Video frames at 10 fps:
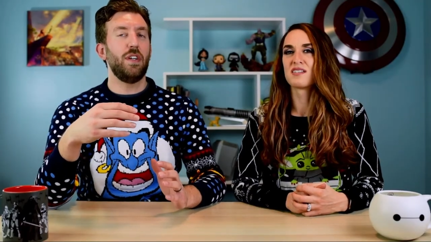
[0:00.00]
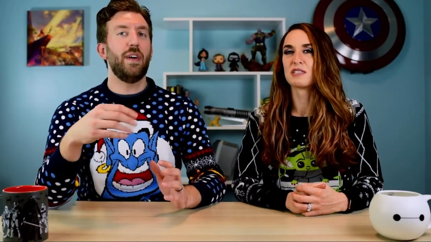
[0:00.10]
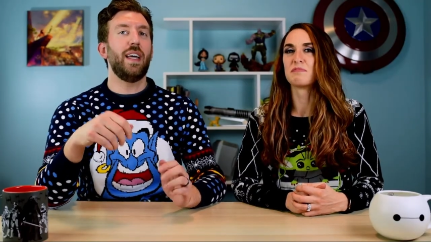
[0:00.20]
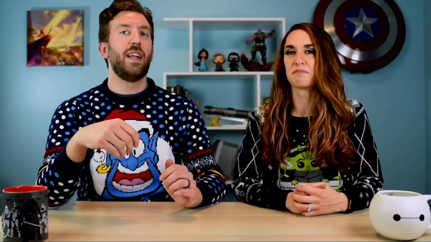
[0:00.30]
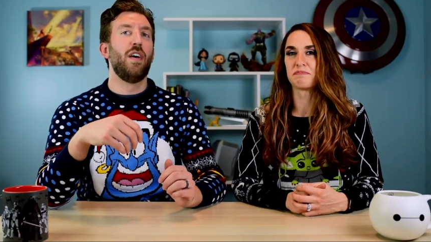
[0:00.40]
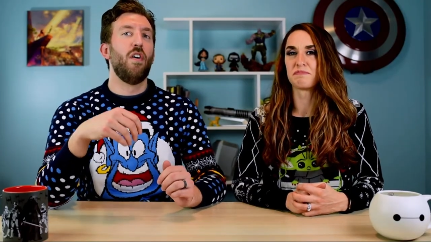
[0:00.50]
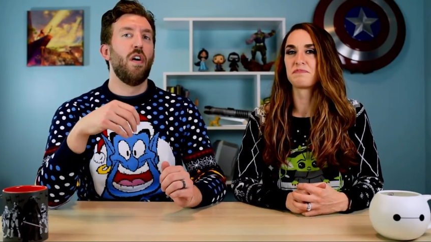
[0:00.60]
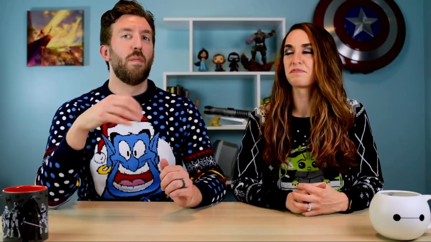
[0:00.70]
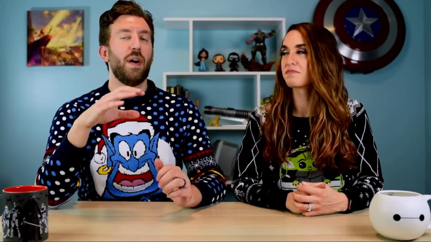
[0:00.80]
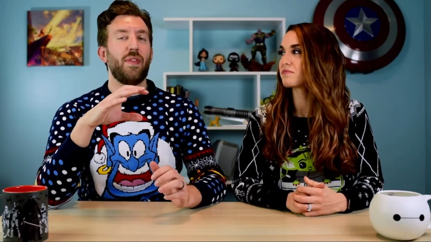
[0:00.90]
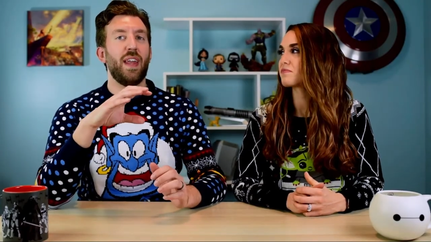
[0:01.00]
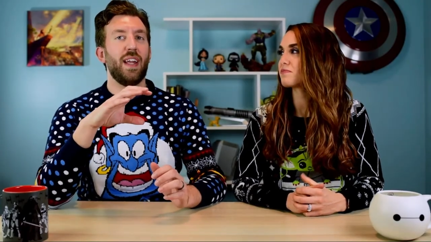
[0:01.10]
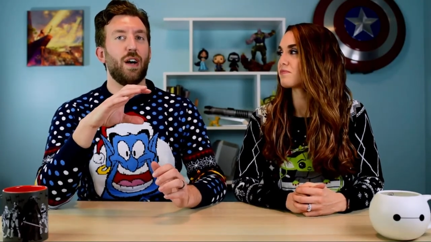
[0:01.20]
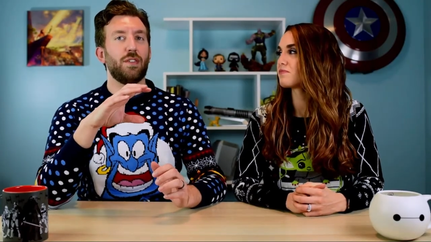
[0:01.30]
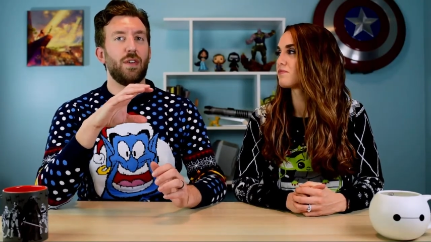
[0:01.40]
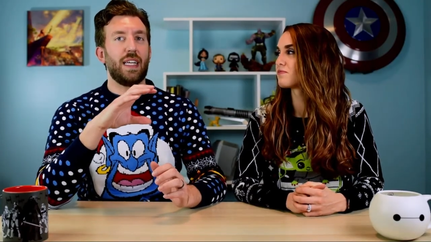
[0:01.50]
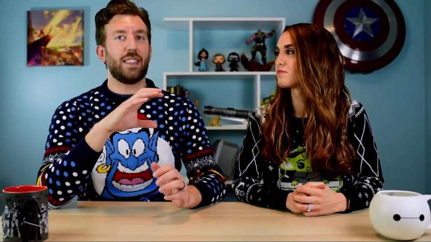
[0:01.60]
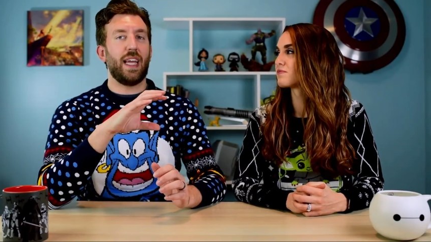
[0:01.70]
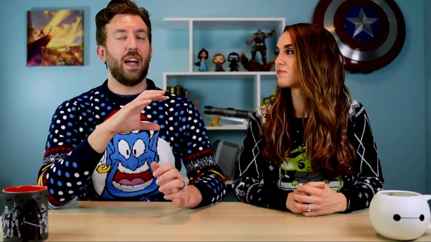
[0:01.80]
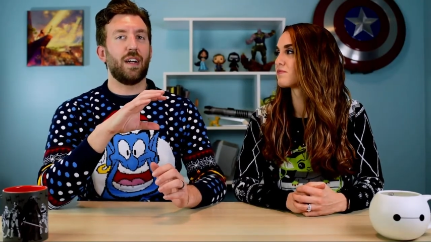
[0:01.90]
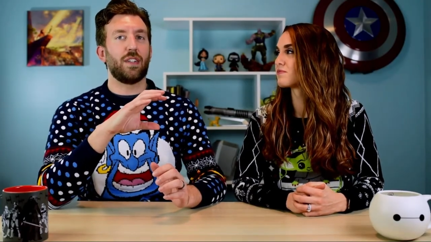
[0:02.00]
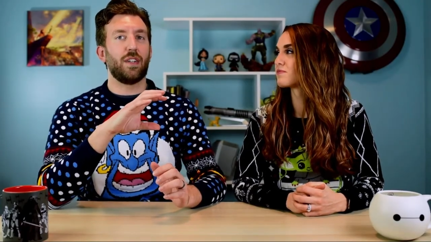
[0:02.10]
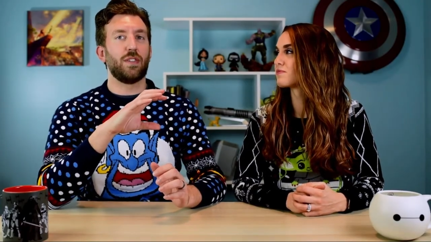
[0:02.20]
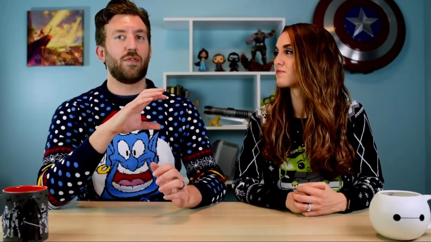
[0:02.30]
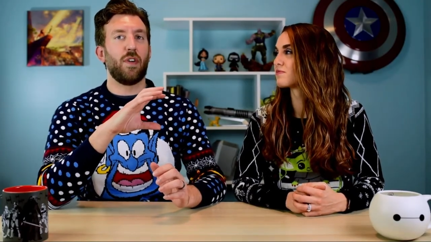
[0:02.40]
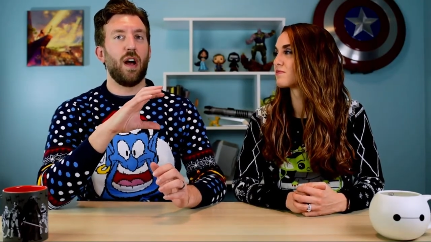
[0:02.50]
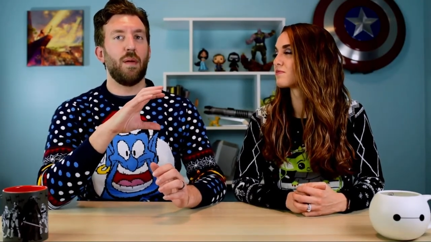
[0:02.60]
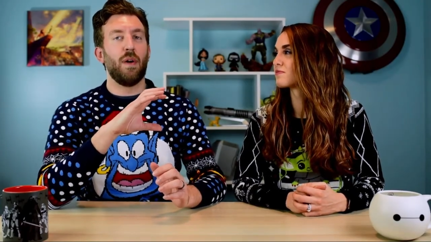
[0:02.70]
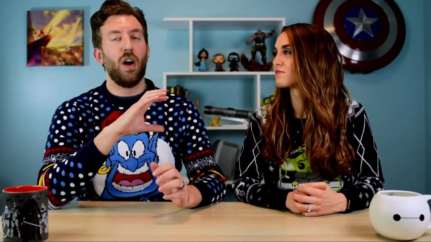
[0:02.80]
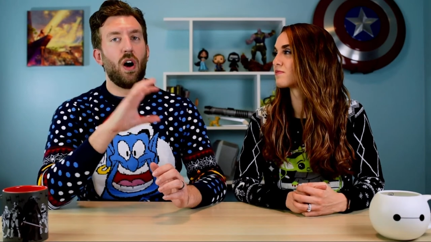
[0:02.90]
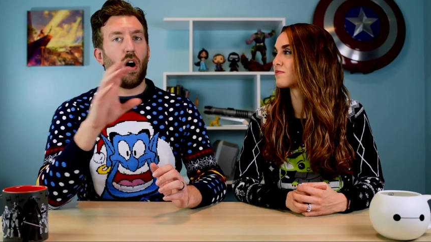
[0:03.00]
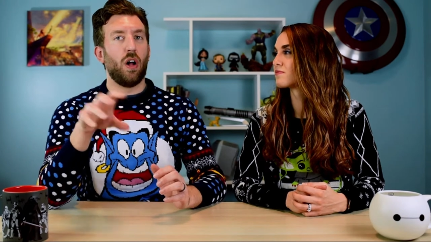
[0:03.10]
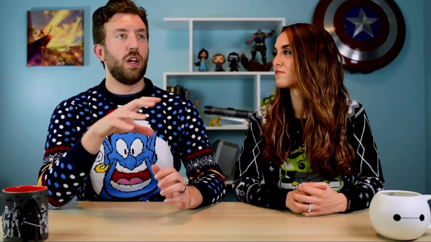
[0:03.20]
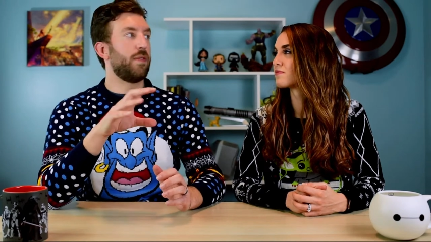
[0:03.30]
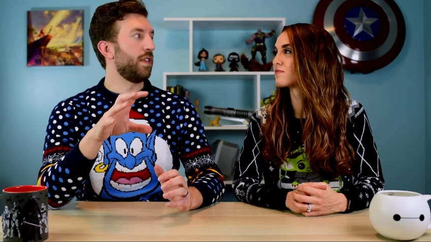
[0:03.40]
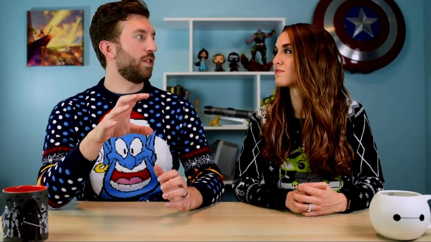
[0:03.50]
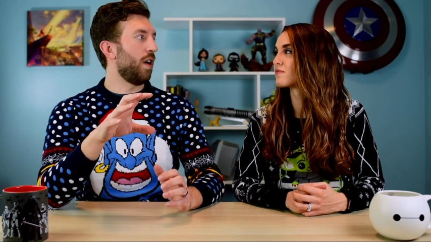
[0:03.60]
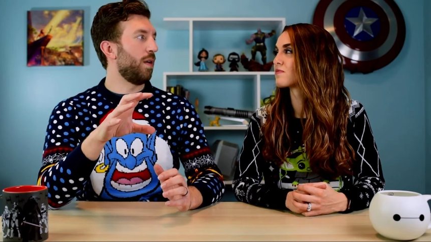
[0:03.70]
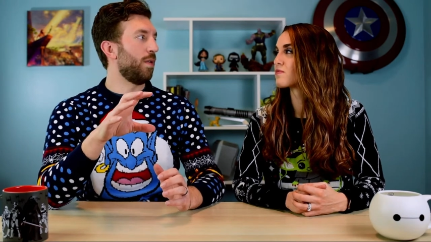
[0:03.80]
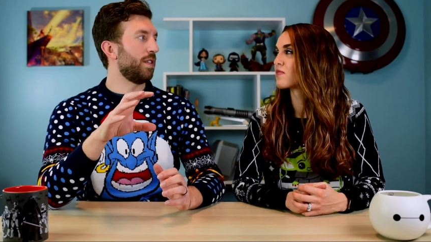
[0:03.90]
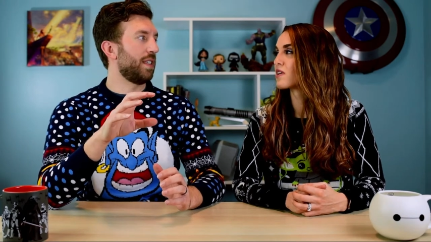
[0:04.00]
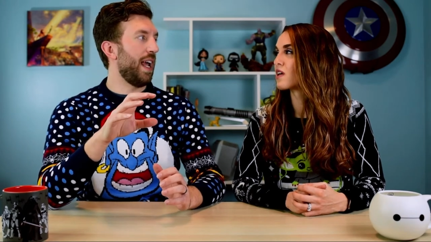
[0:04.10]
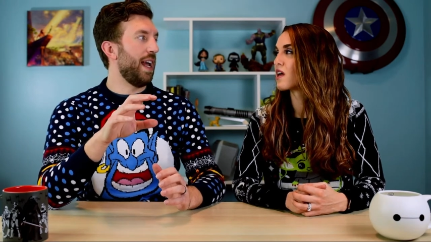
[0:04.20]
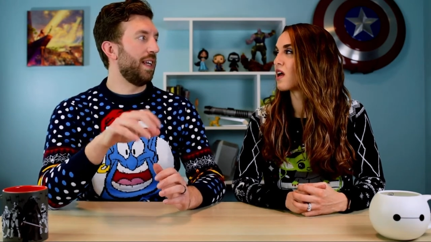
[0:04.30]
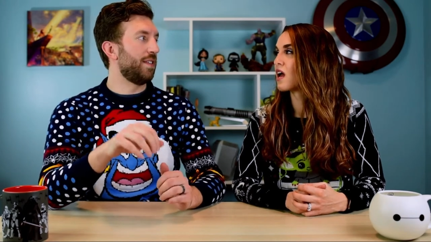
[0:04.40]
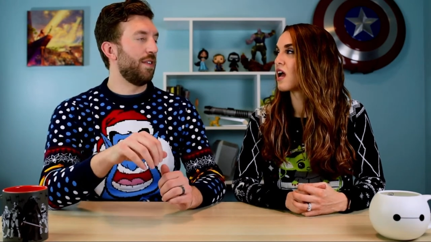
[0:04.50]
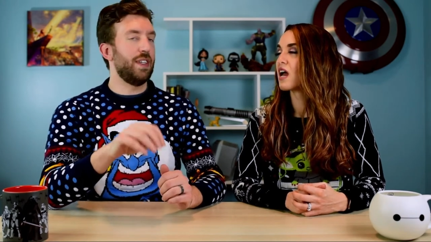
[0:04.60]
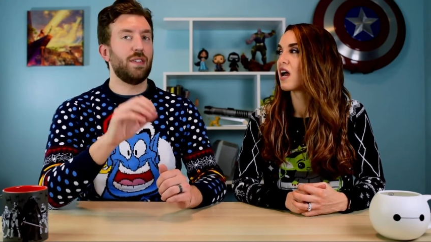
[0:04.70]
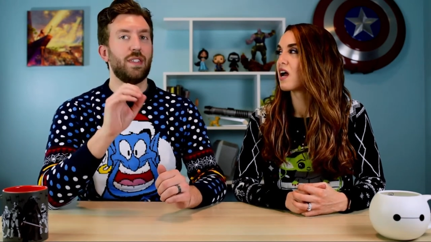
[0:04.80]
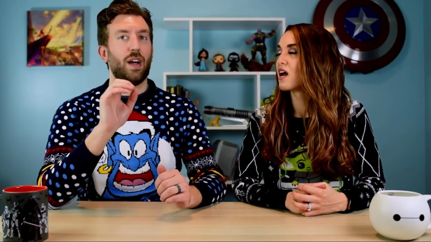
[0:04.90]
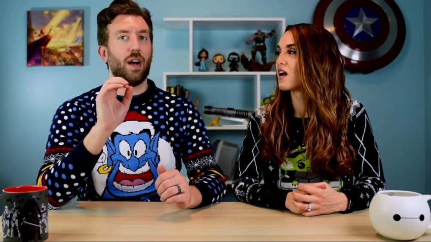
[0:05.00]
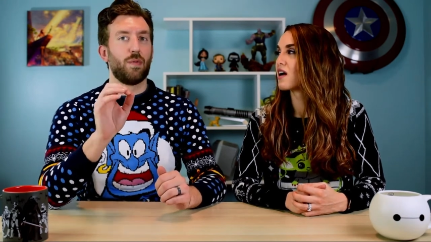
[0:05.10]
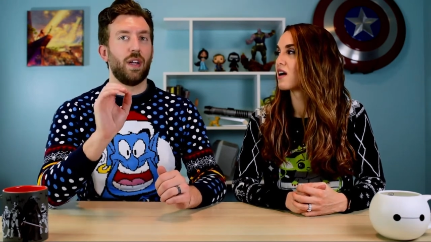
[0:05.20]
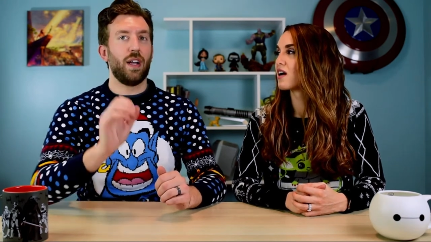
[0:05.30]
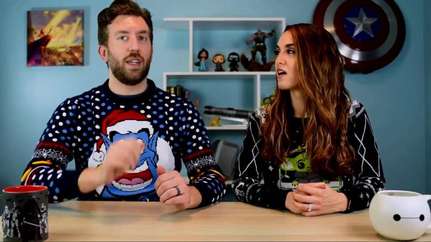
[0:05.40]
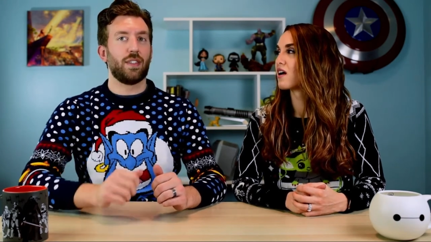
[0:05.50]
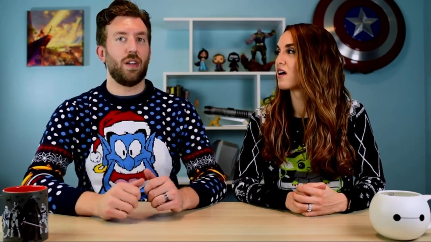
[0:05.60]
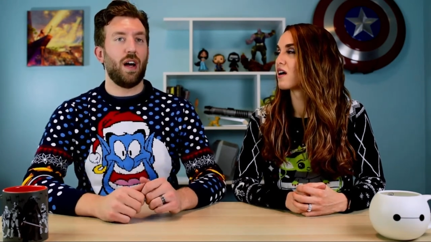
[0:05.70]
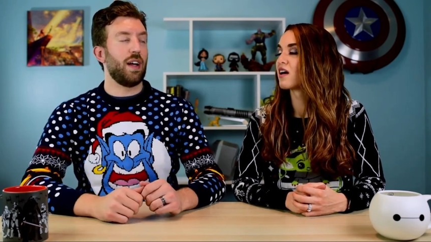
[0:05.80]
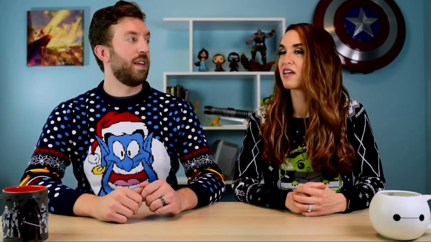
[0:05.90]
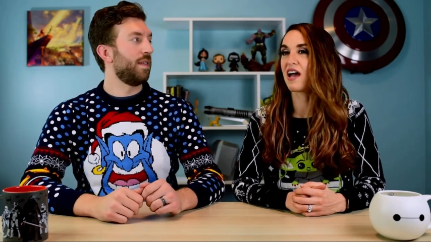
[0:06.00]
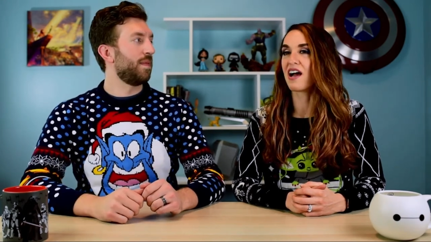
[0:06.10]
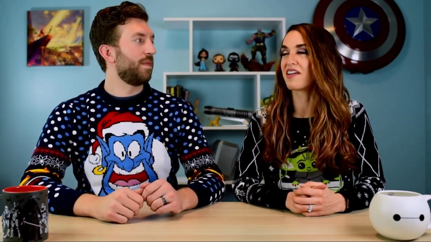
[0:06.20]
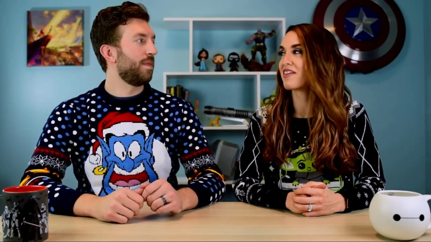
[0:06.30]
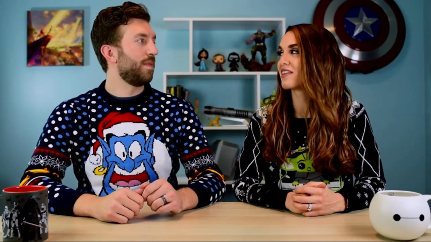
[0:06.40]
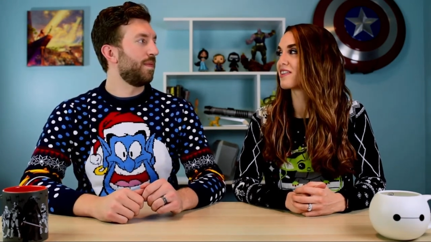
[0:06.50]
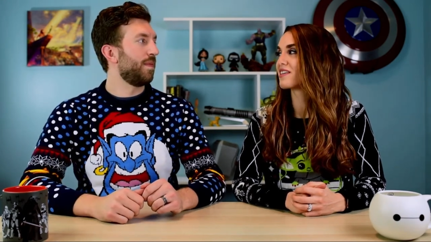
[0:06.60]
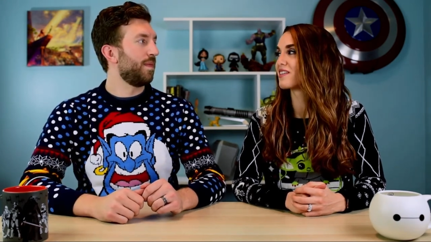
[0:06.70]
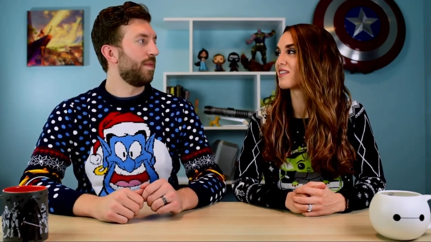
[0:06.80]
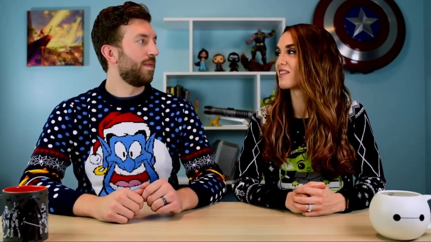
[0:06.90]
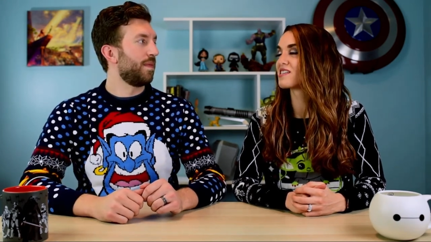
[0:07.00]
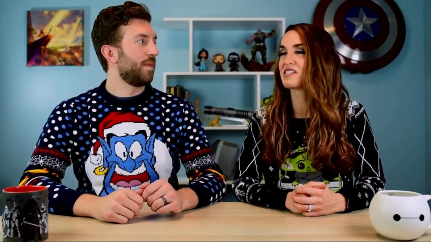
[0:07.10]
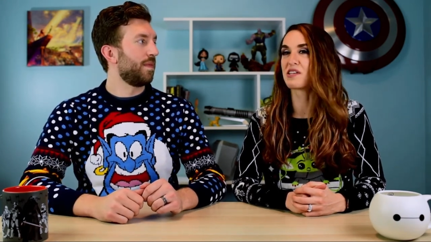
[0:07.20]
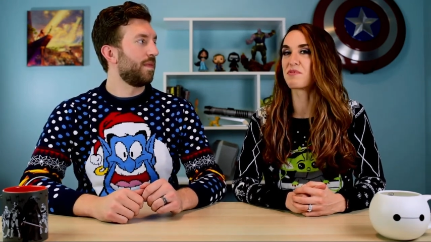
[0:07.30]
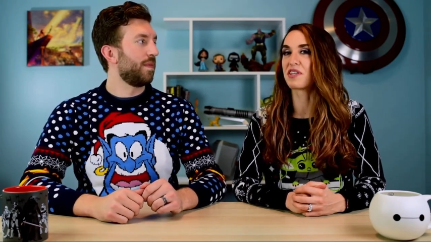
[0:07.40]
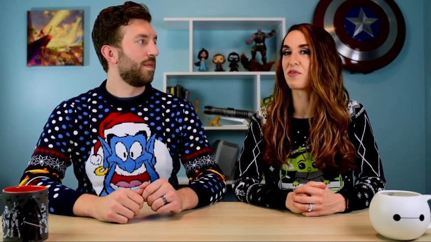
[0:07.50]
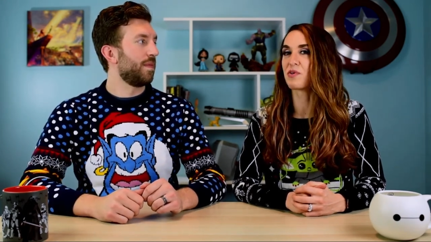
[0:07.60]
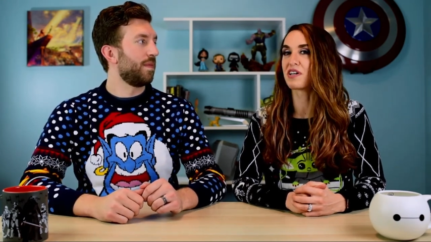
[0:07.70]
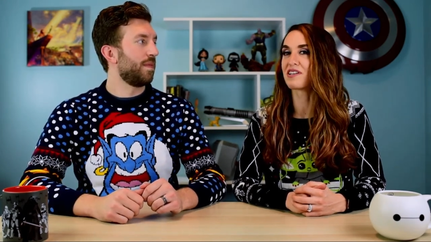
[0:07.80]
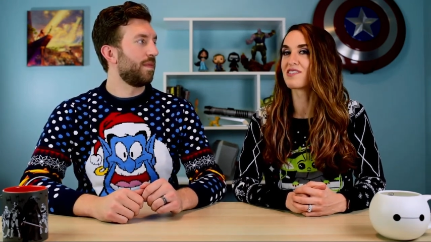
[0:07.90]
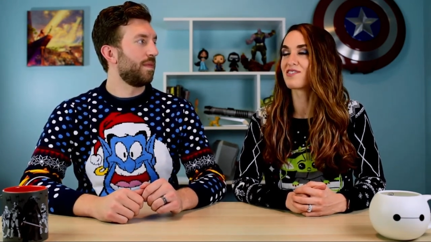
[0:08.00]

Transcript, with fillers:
Speaker 1: to it, mm -hmm. but then it also has characters from all over the Star Wars canon. So this is a, a really nice clock.
Speaker 2: Yeah, I think that this is something that we could